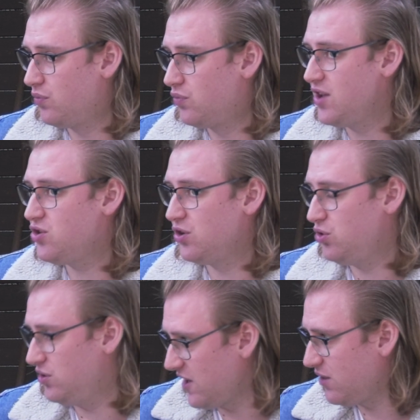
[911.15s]
regional
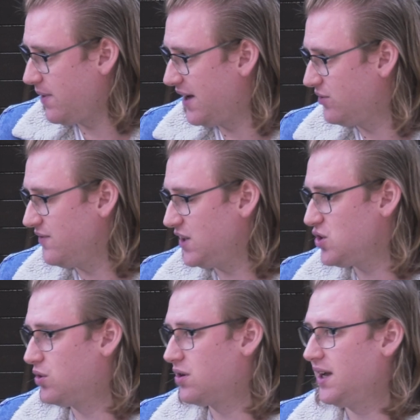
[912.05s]
New South Wales and
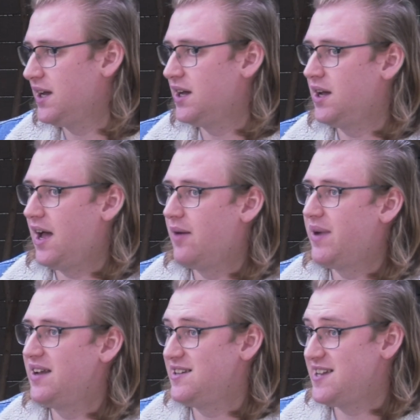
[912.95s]
Victoria.
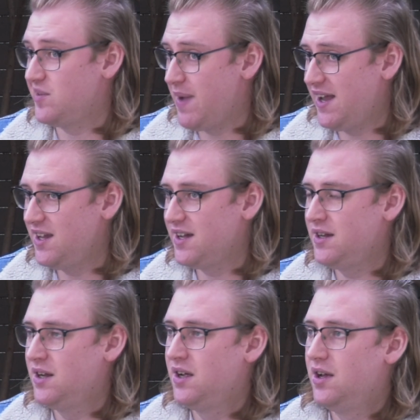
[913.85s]
I did Tasmania.